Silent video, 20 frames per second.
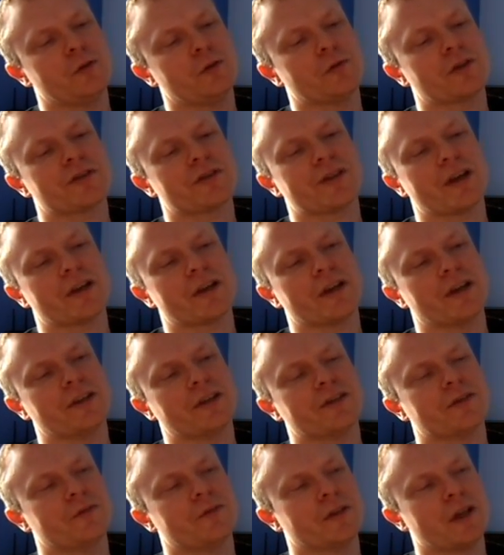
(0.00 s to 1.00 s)
Normal cassette
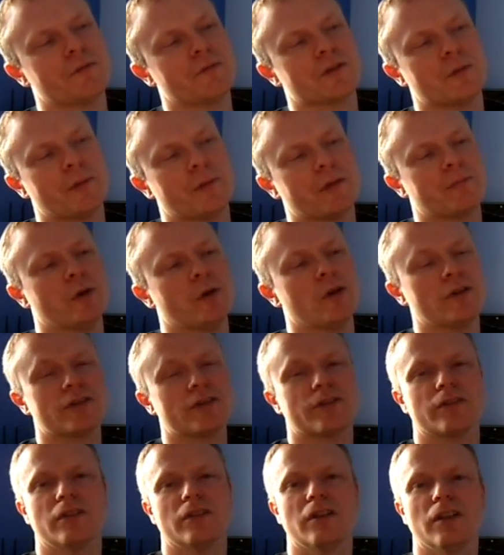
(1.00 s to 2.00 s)
case. It comes in a big
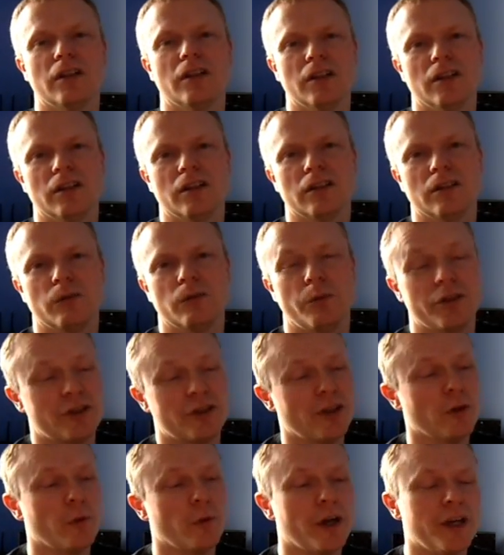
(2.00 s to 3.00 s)
box,
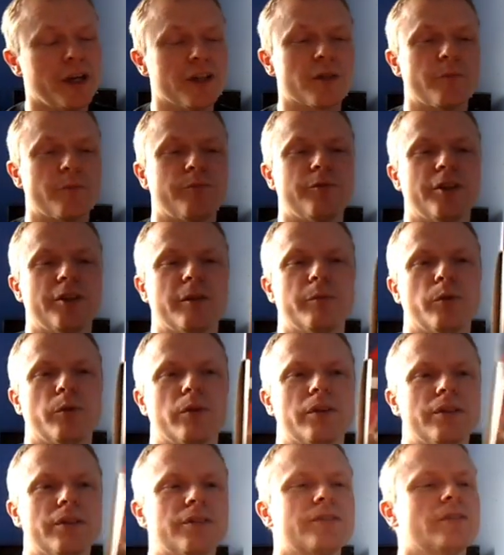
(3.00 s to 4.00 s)
which in a way is pretty
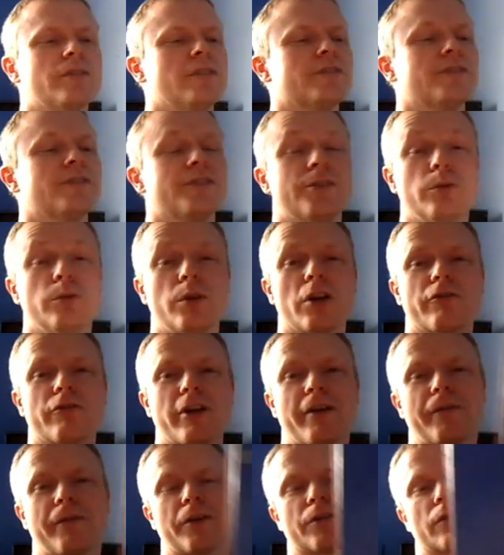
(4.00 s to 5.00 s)
pointless. There's still
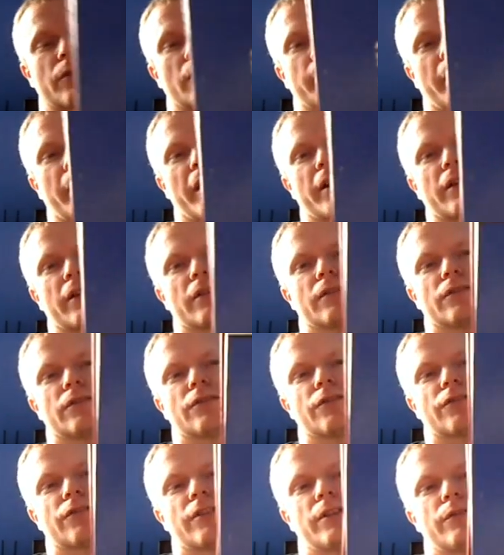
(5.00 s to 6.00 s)
no graphics on the back.
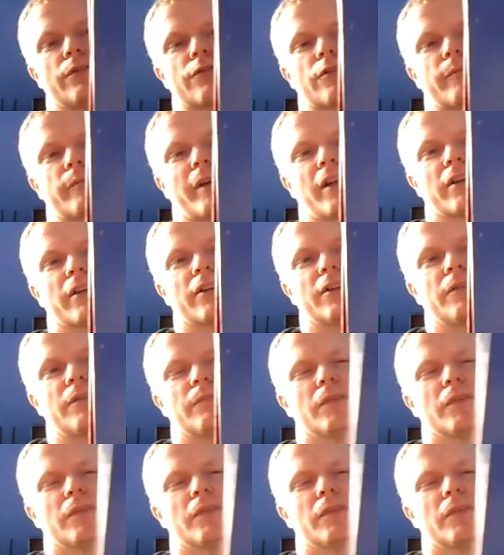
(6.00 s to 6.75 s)
It just tells you about the